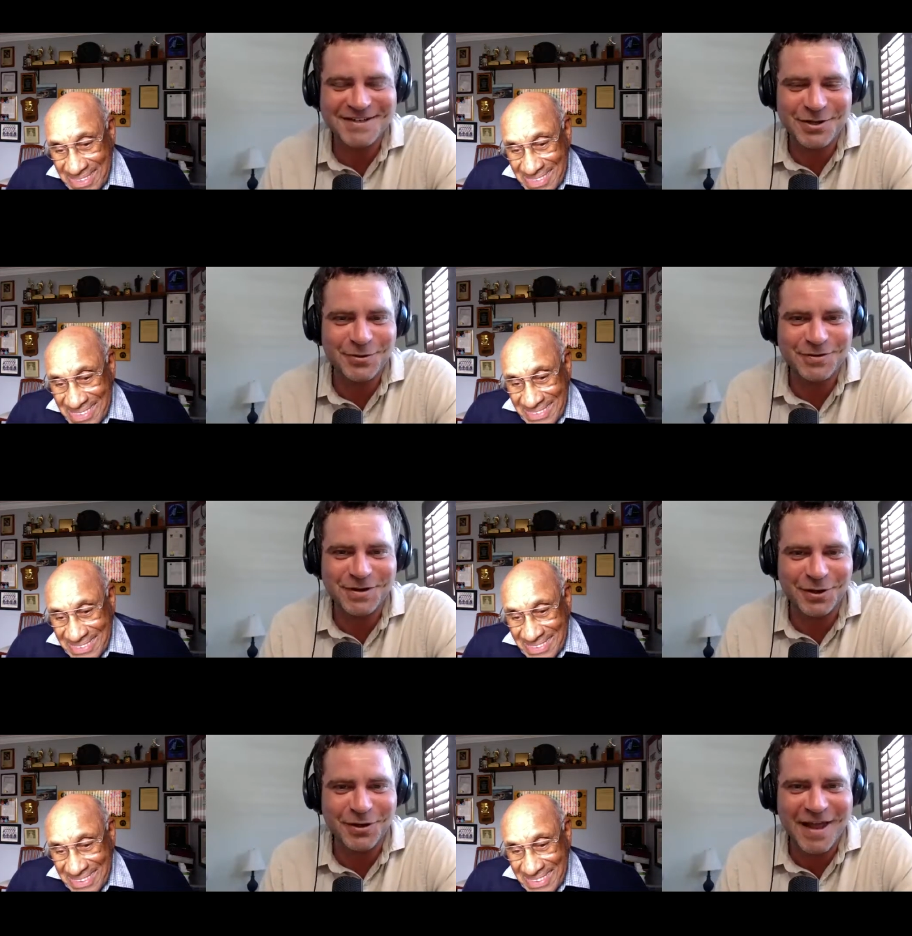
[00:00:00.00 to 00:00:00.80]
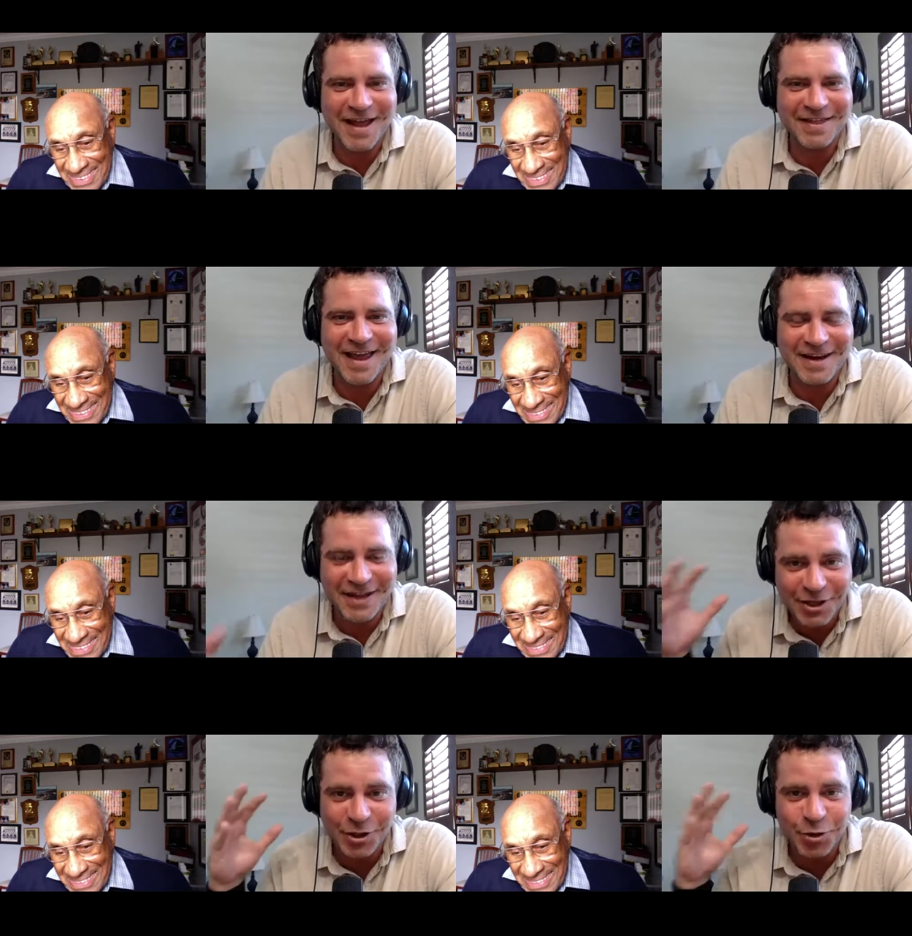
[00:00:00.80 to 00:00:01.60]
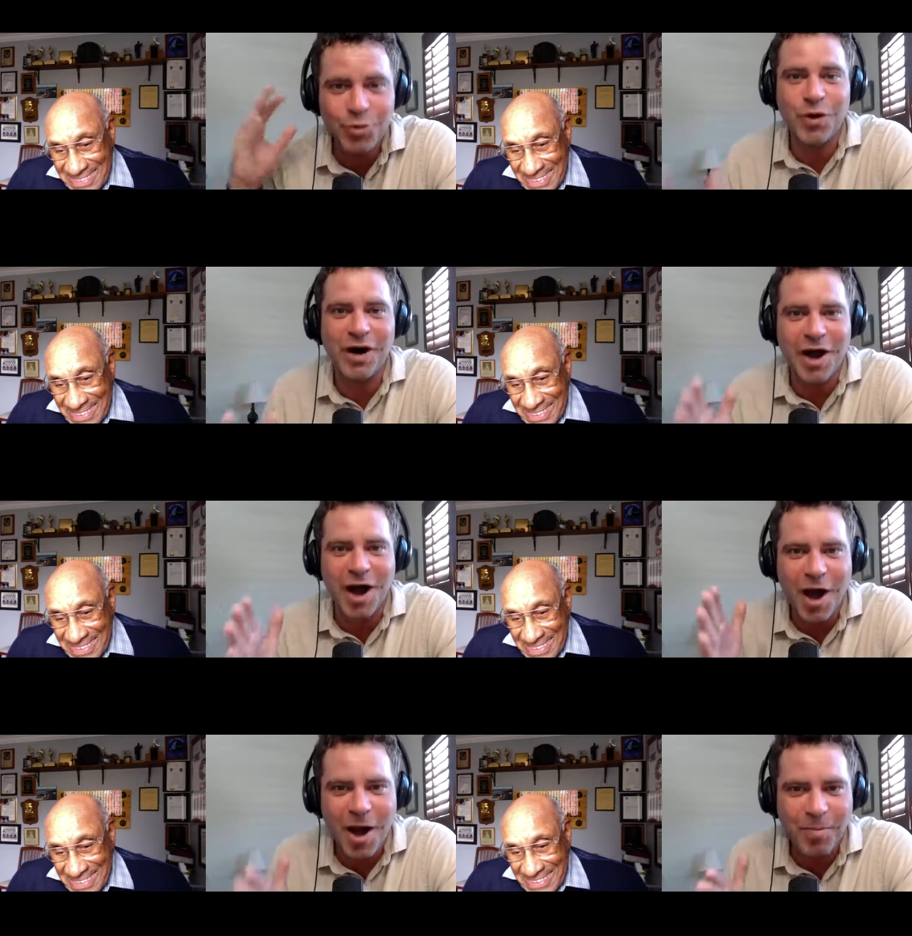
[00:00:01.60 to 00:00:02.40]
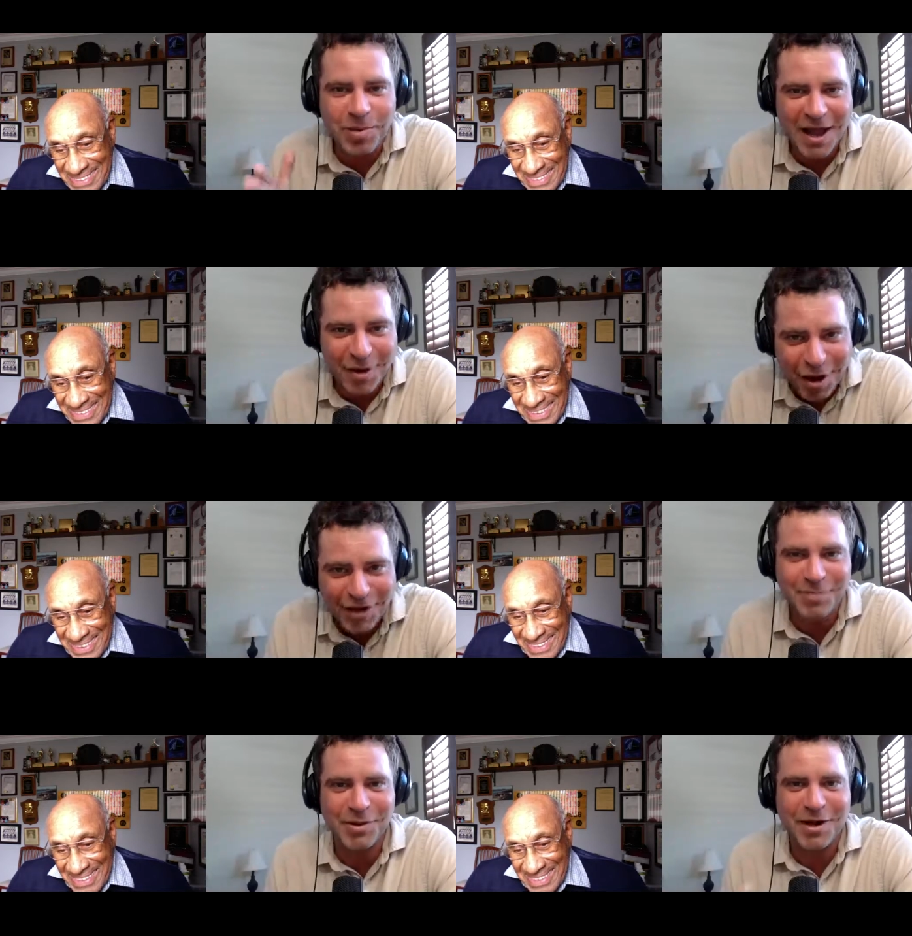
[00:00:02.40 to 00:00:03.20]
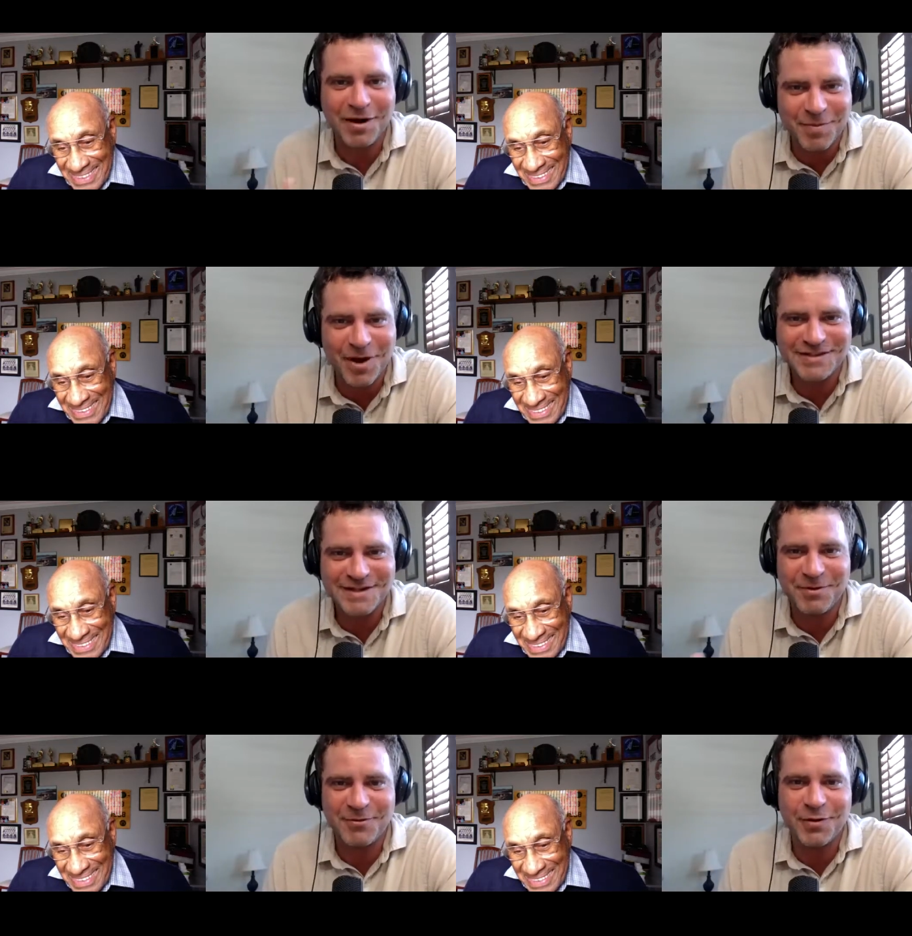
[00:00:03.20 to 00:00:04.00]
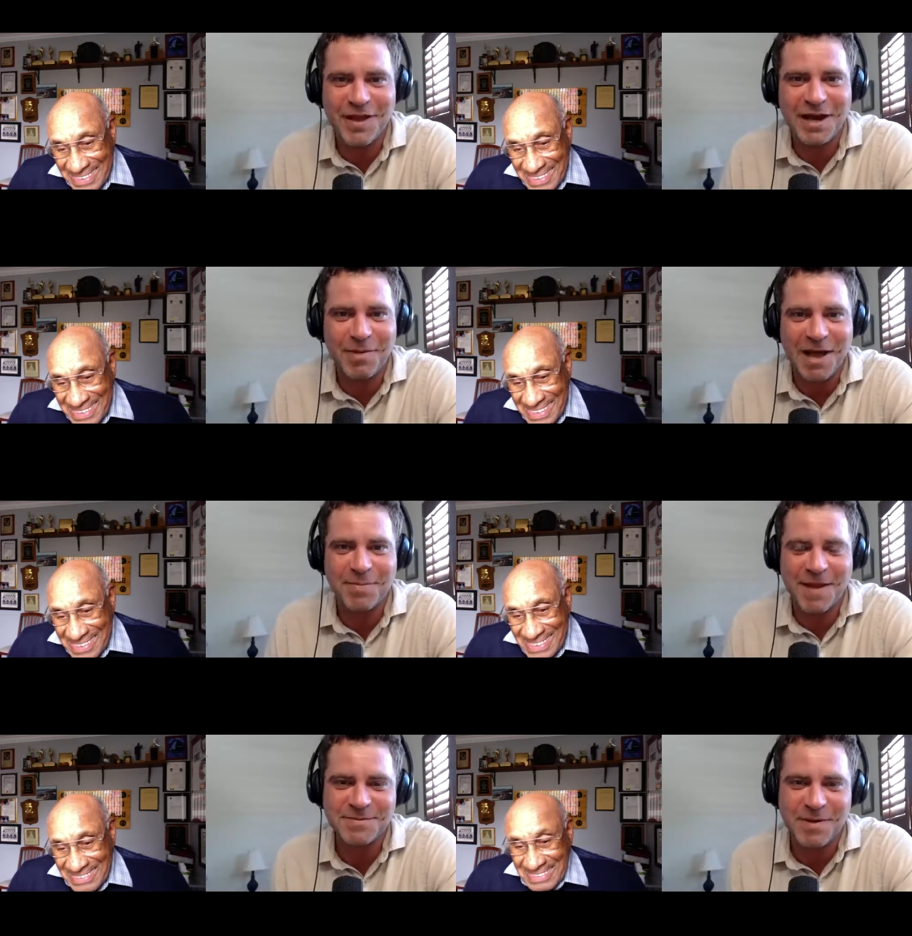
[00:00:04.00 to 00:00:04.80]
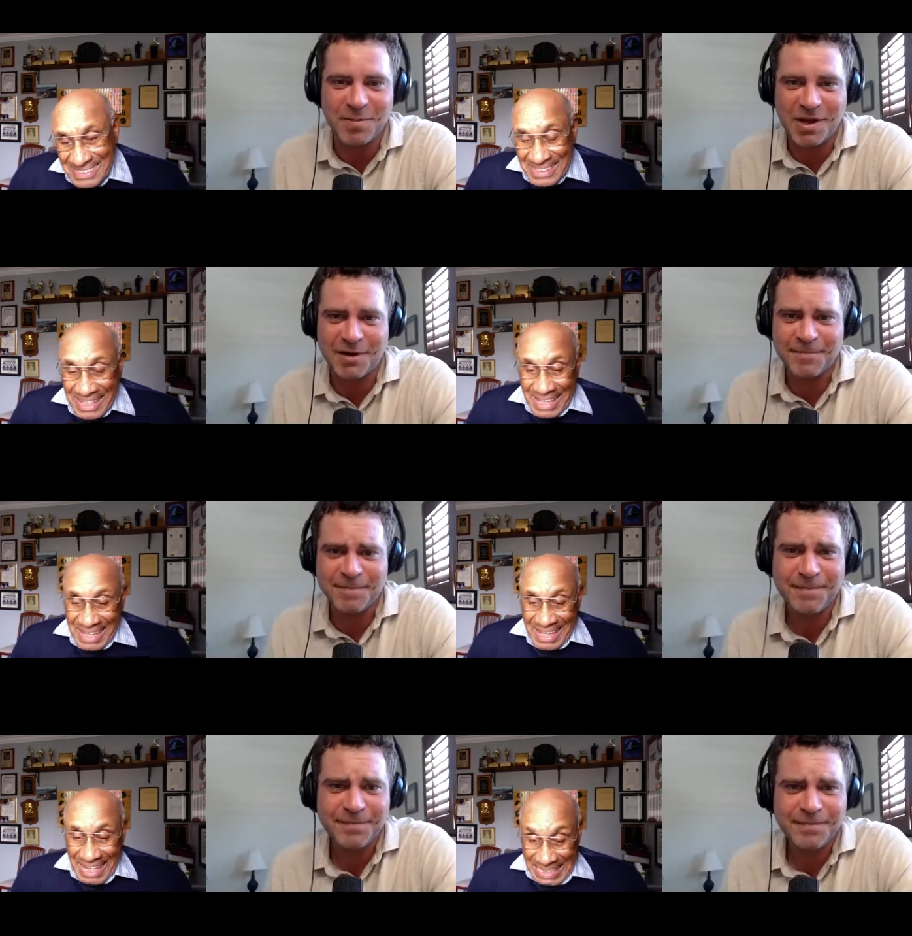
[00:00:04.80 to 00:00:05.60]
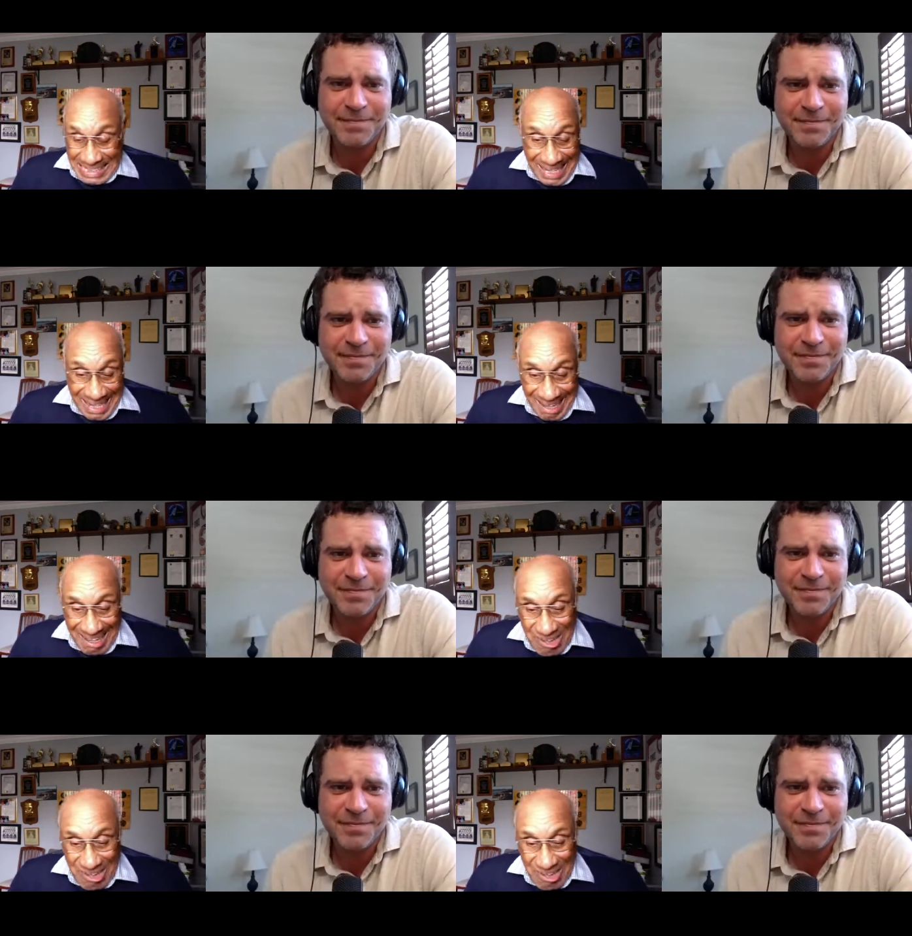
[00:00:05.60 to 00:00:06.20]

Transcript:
Speaker 1: to you to learn that that you were a, a, black hockey player in Boston before they had a black baseball player?
Speaker 2: Yeah,